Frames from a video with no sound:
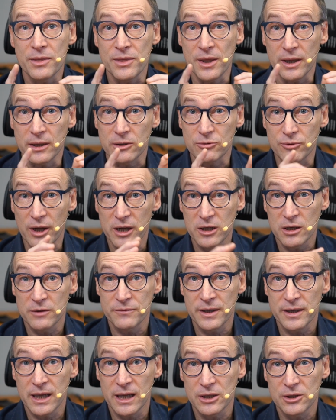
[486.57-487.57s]
The grain
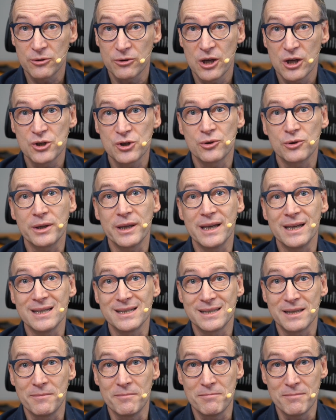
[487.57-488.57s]
of the calculation
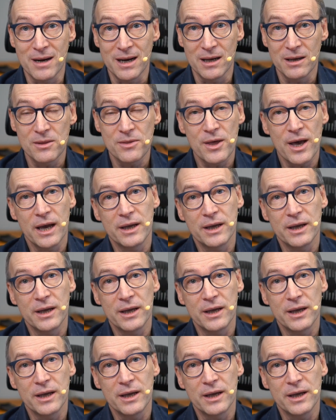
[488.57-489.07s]
is the month.